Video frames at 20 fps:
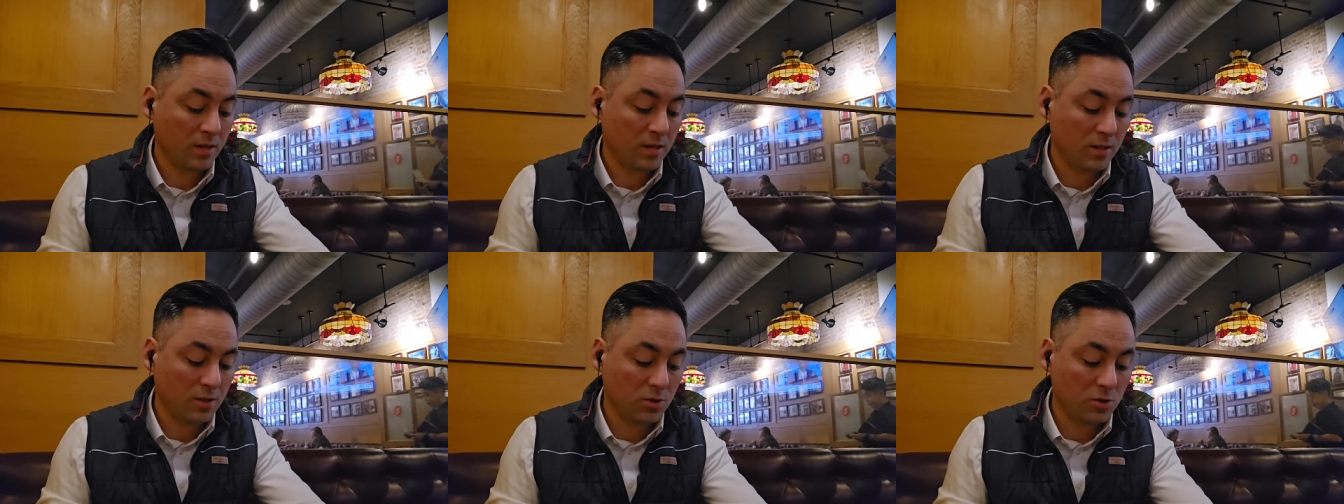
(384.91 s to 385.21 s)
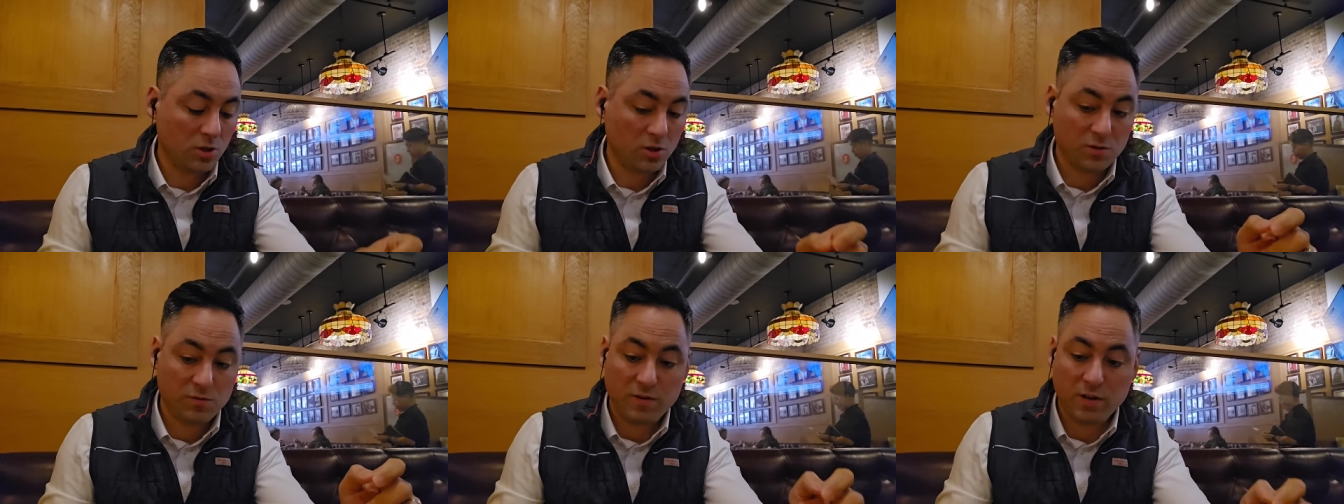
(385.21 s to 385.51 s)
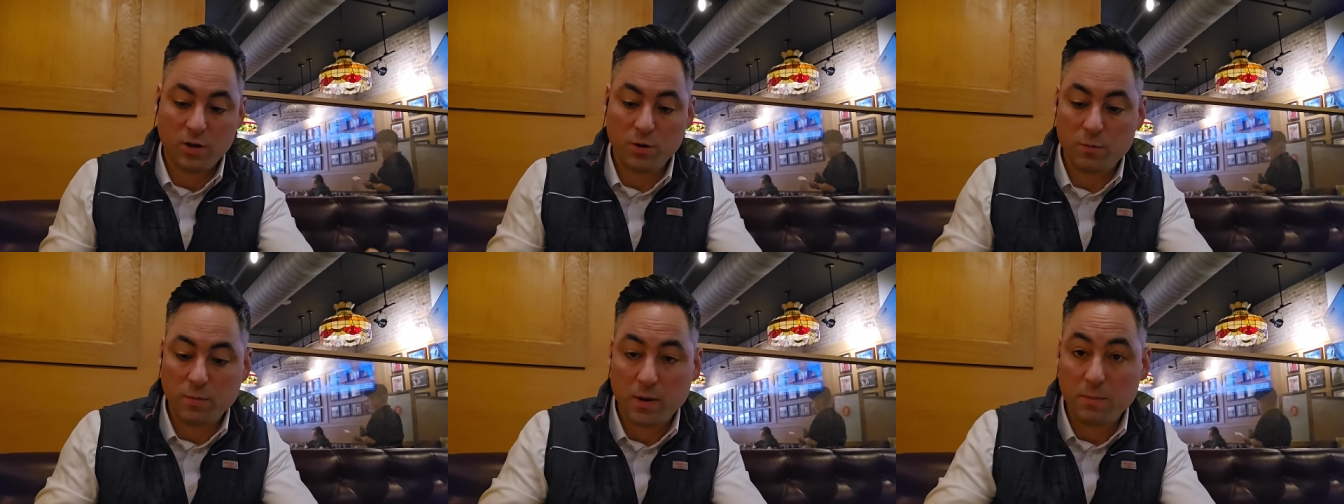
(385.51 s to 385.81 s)
So this
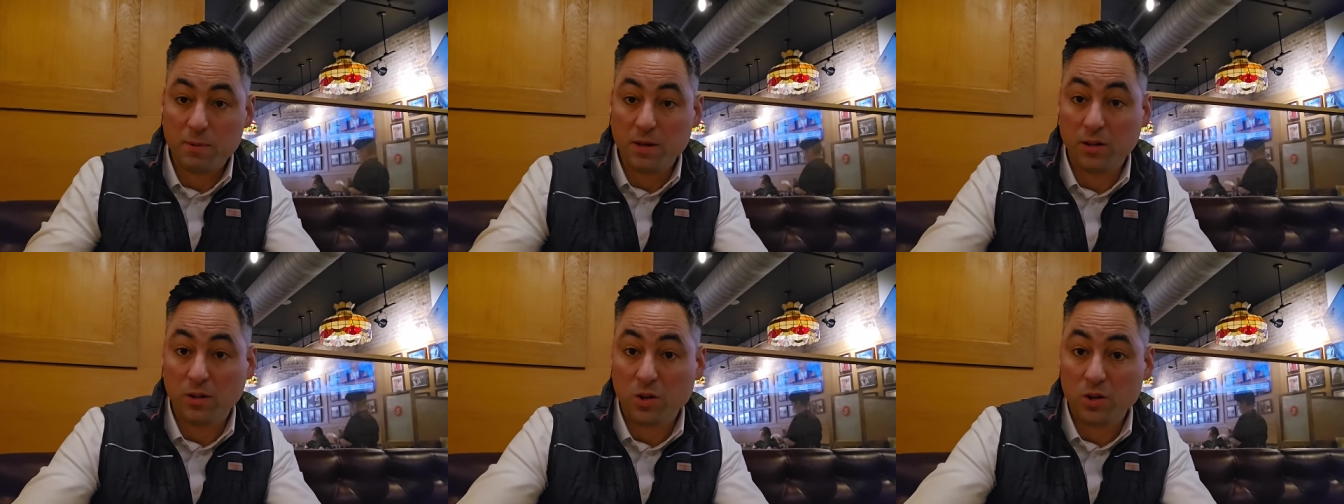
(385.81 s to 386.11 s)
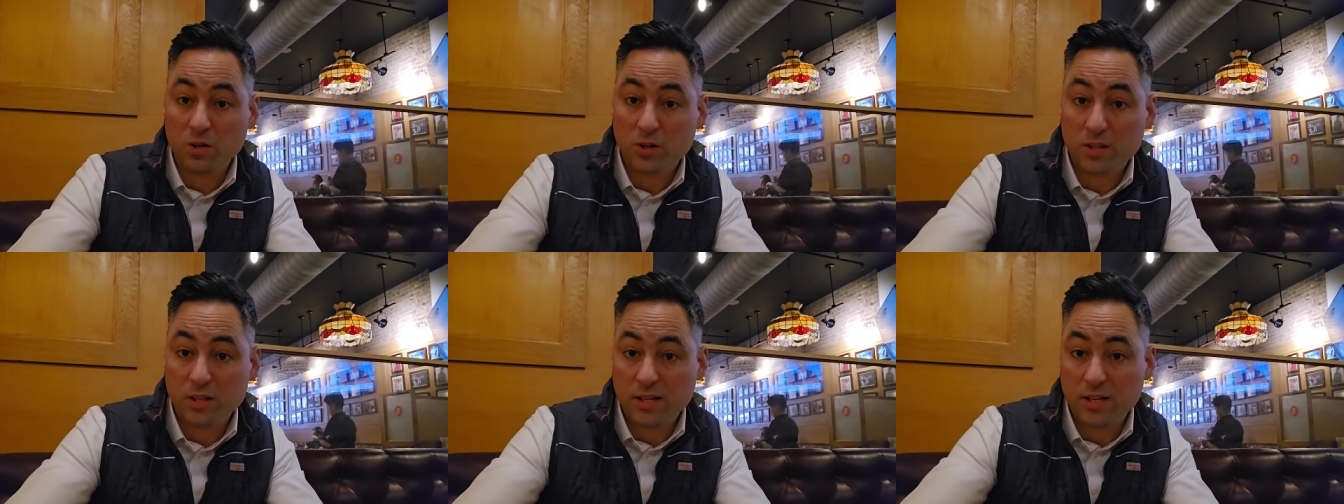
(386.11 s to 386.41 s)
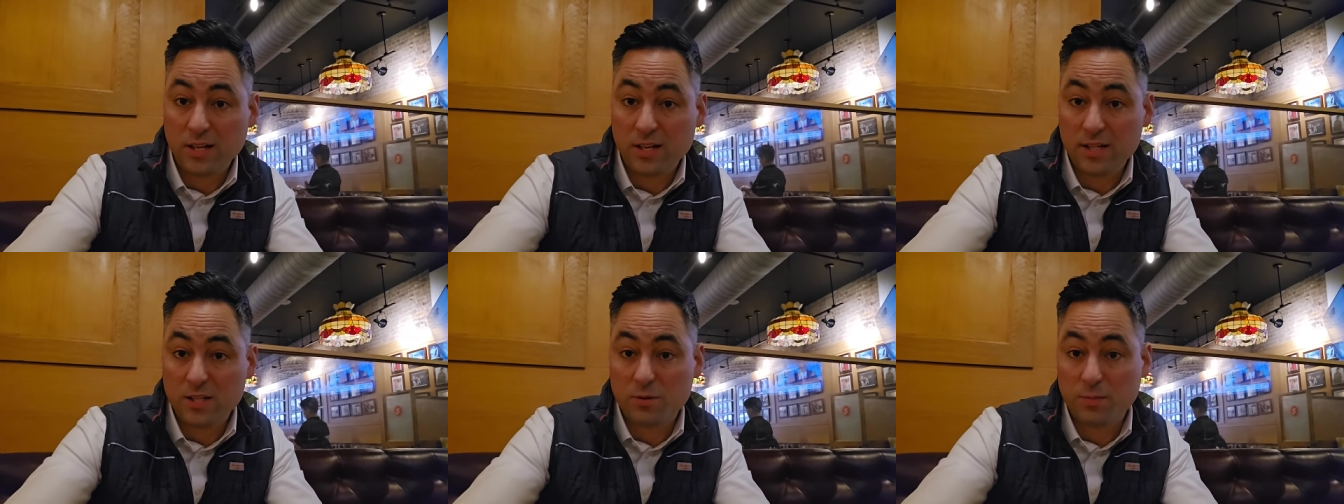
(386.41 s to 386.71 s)
video might be longer
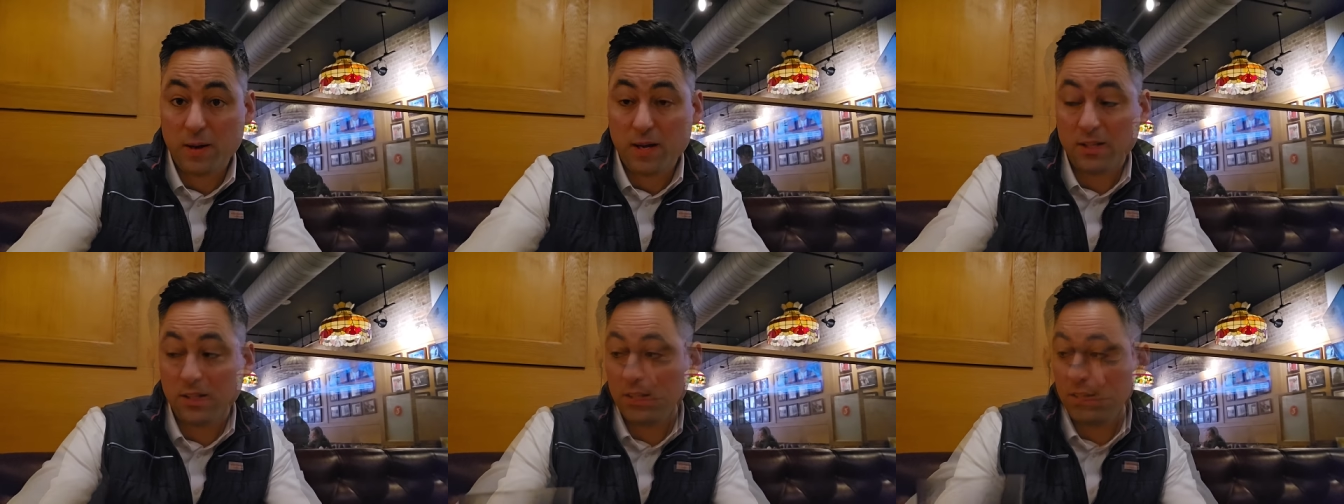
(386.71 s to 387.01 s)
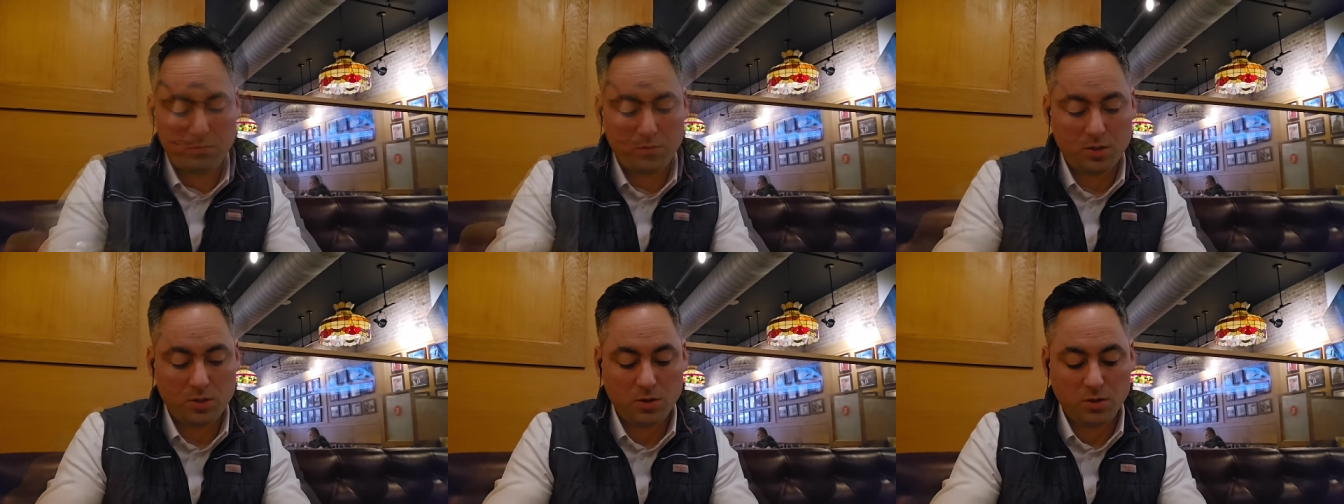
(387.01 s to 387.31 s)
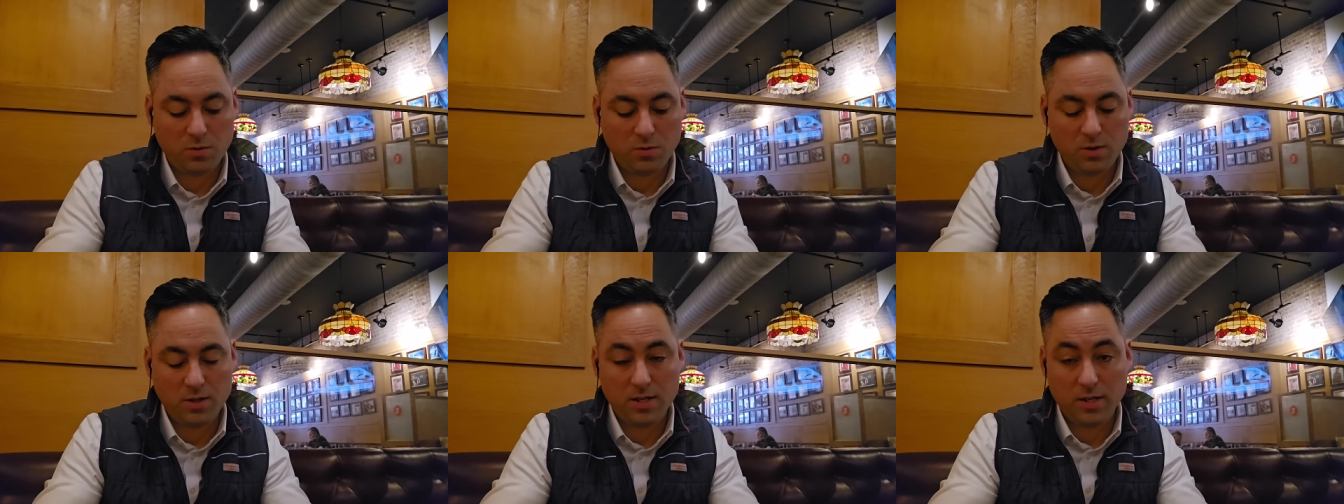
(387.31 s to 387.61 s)
than I expected. You
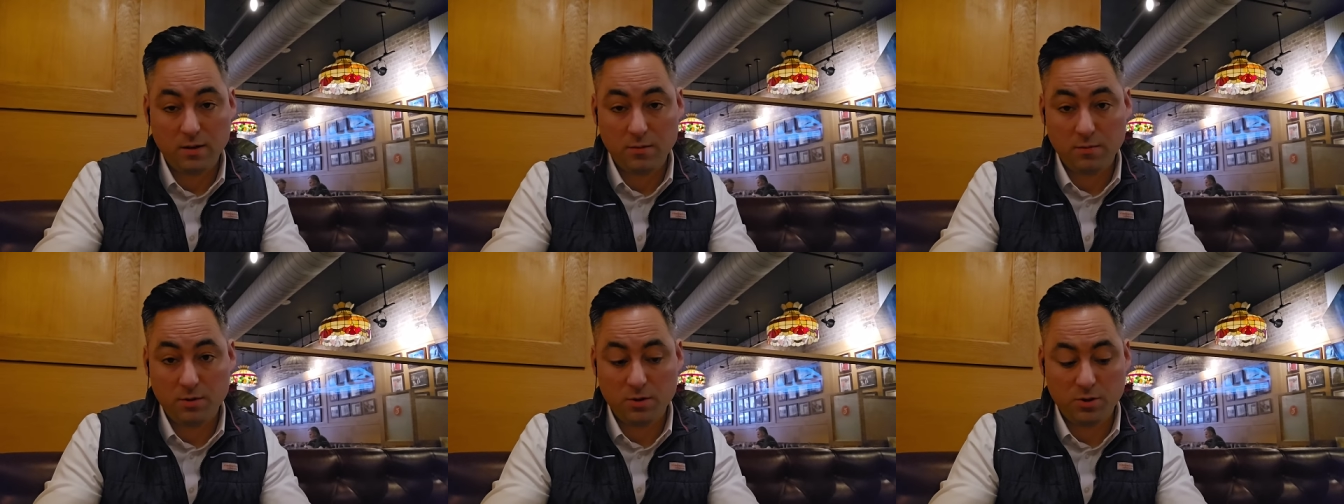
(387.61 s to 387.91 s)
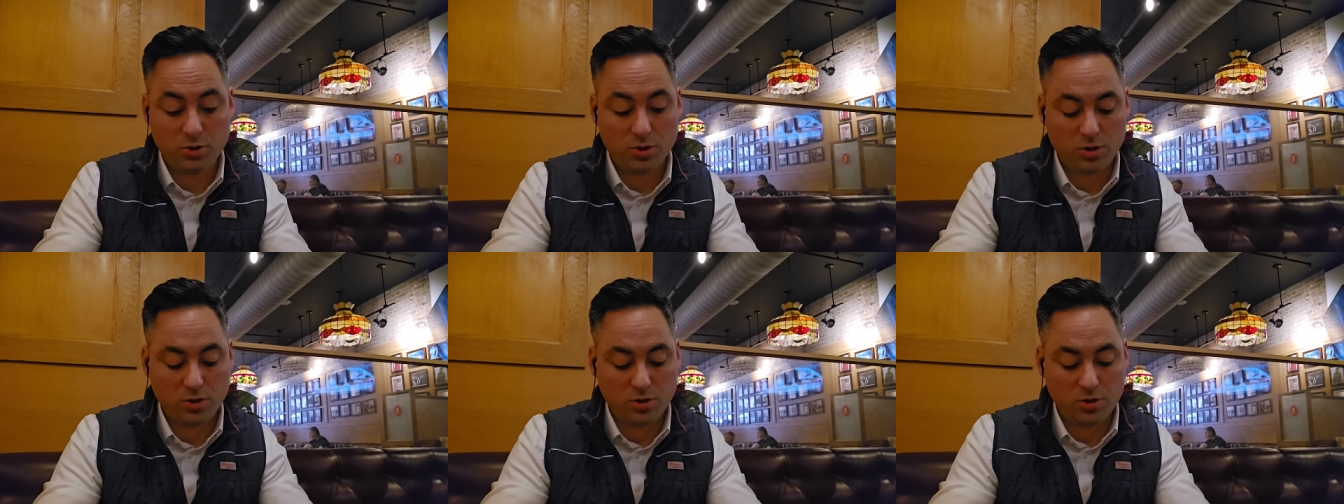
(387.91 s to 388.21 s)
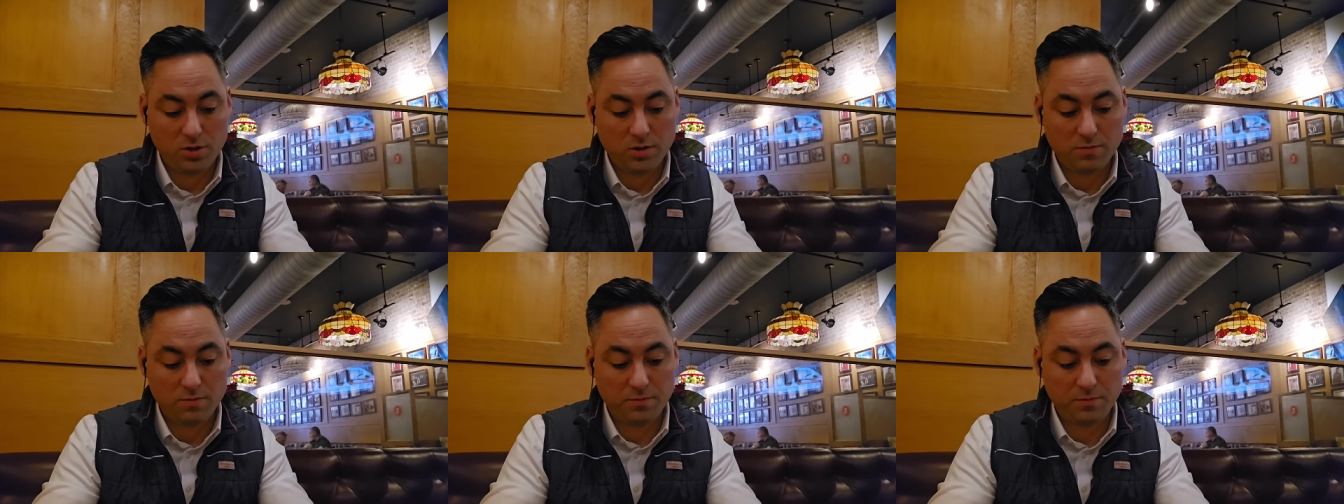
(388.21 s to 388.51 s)
know what? I want to show
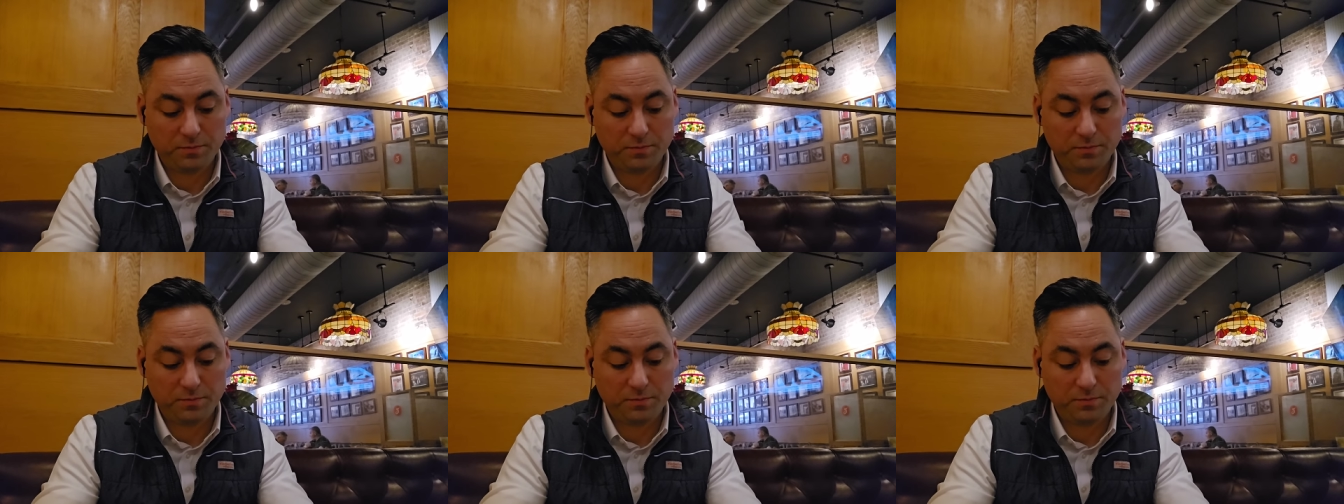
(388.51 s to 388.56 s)
you.